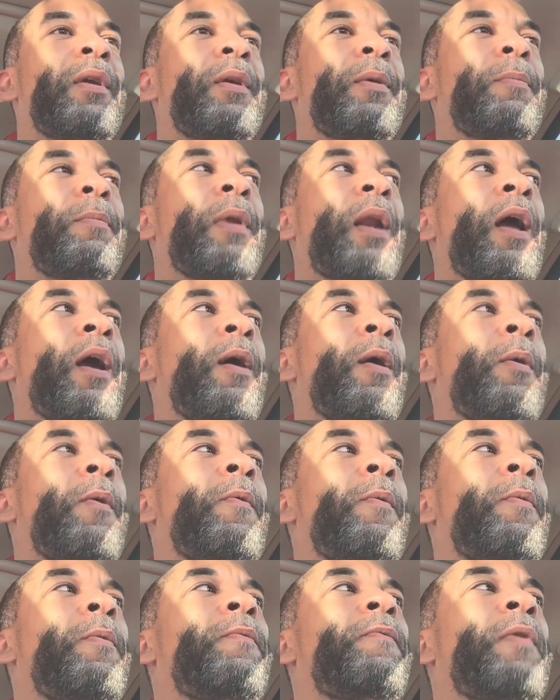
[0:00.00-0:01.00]
But
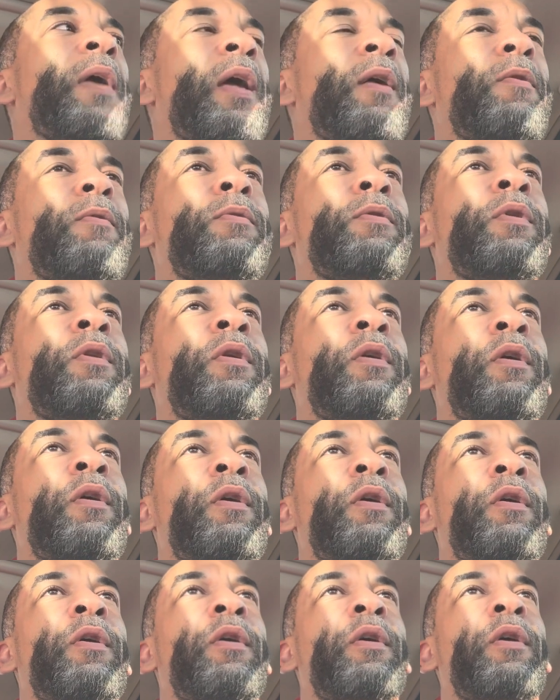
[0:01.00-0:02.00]
I found
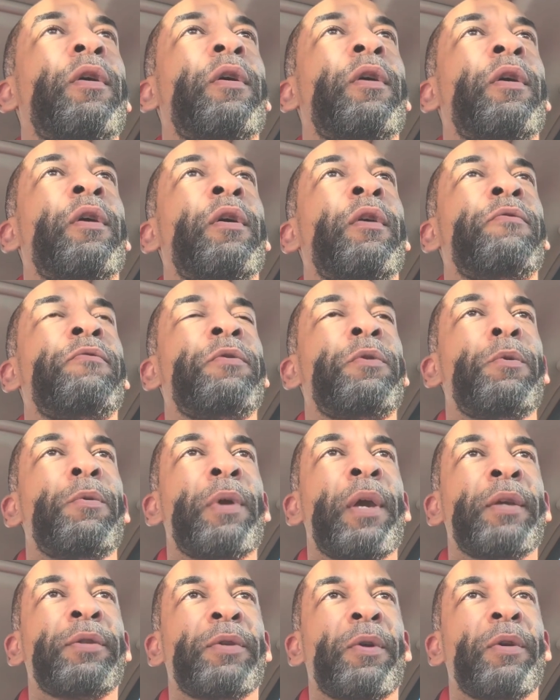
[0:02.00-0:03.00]
a few
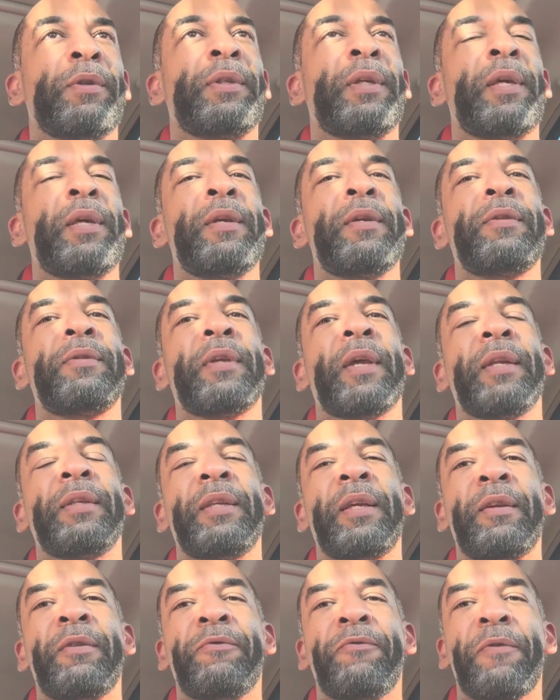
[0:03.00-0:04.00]
SRTs. I
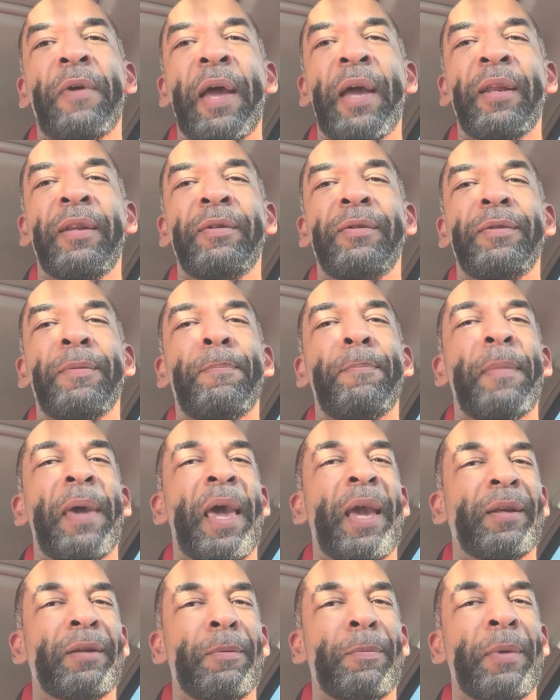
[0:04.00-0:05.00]
did find some
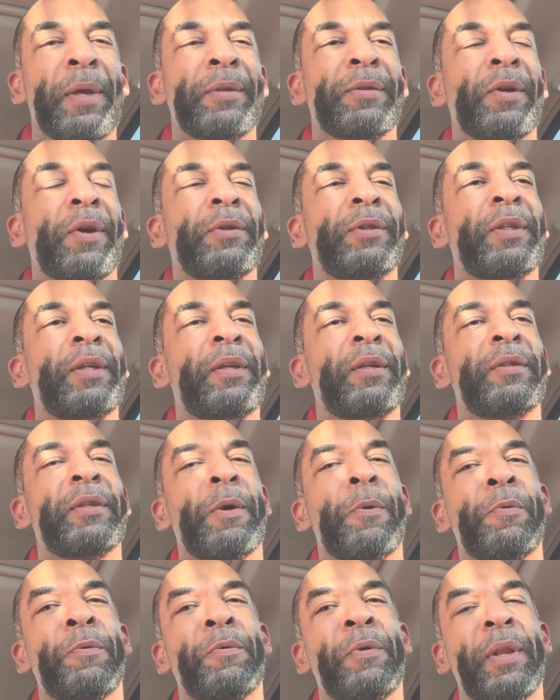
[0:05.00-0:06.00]
Magnum SRTs
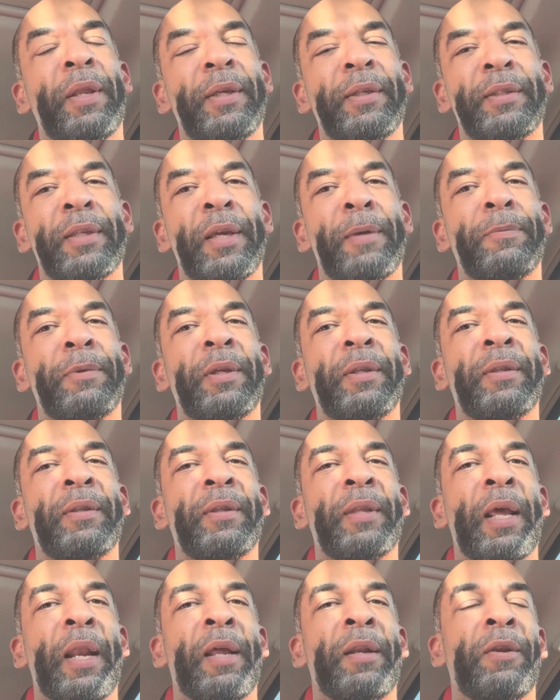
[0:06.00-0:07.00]
that were really
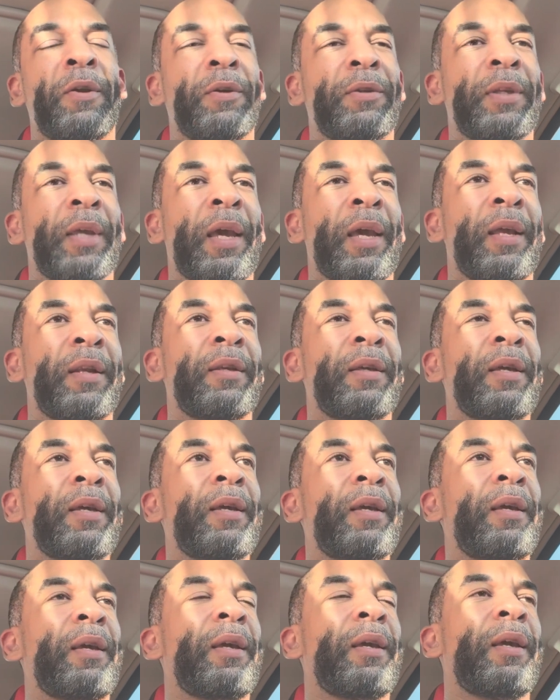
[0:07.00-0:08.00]
tempting that I looked at
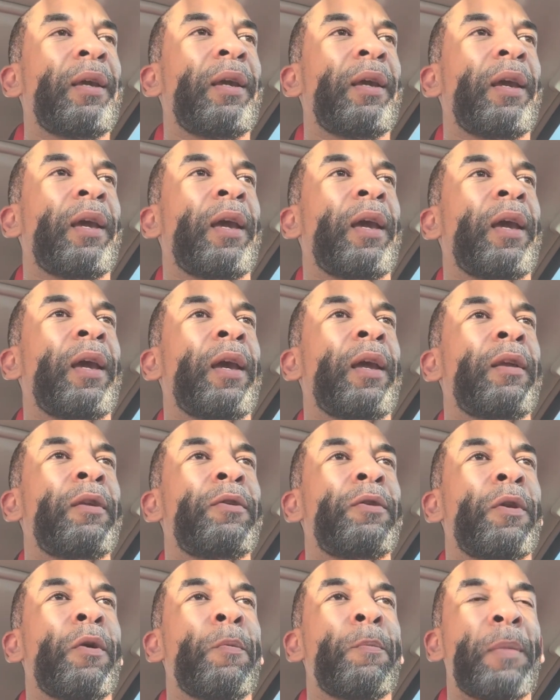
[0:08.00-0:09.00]

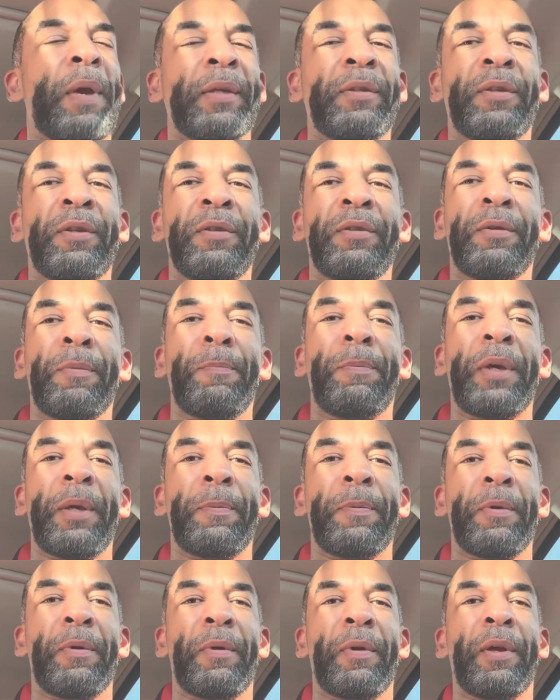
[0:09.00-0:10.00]
and, messaged some
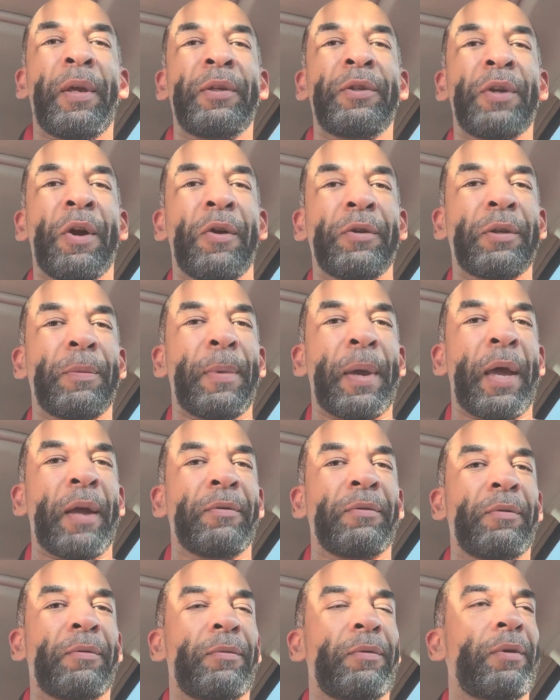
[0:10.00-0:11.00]
people and talked
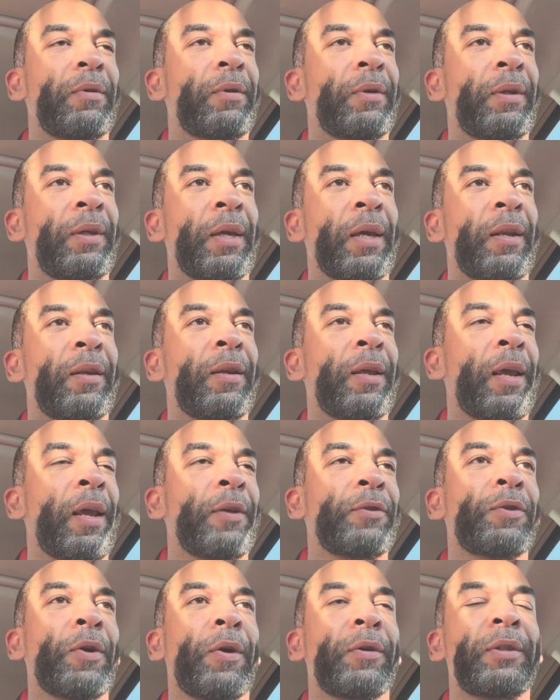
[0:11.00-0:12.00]
about getting an
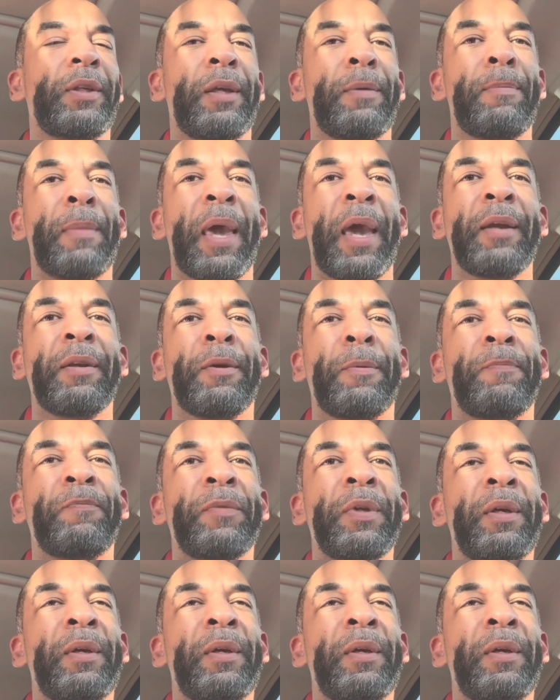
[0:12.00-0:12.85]
SRT Magnum.